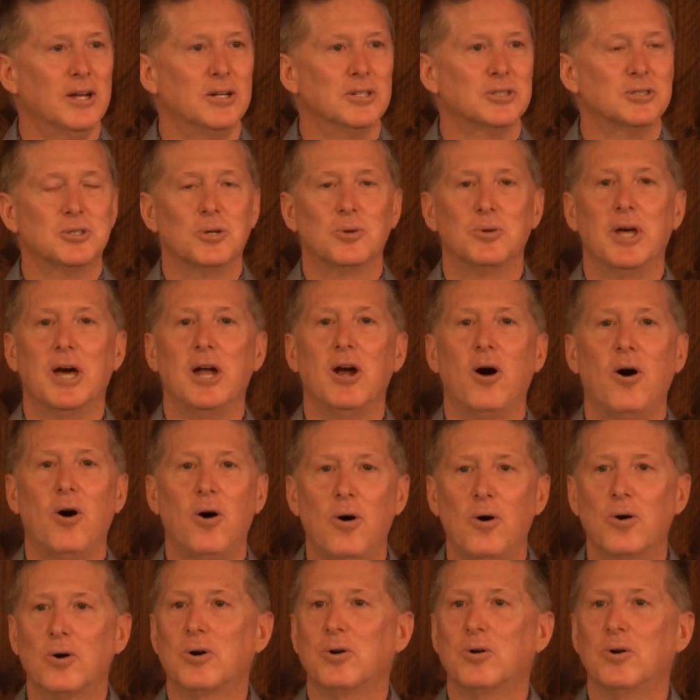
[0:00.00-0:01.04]
so that
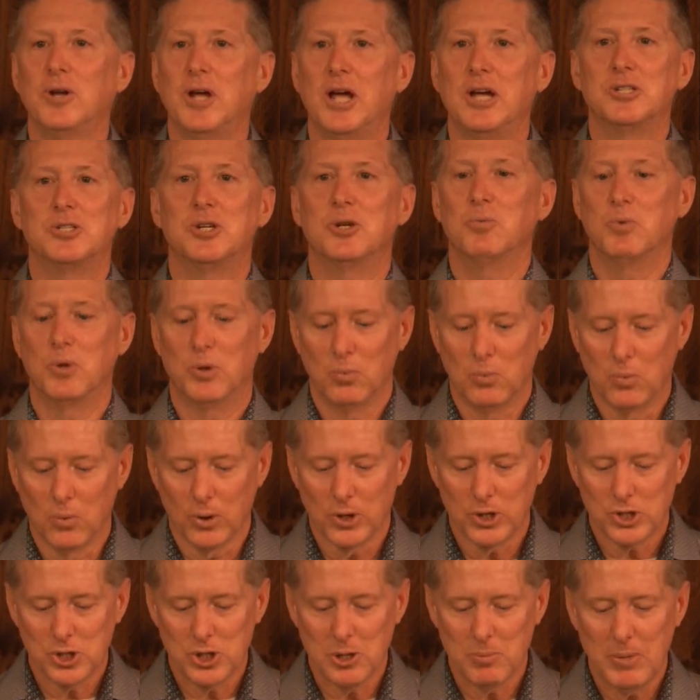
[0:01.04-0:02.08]
all creation would
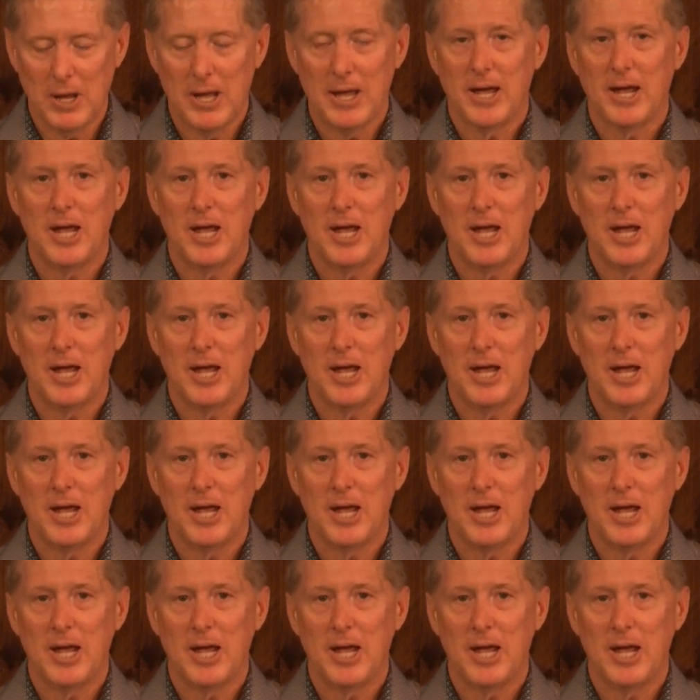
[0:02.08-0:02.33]
worship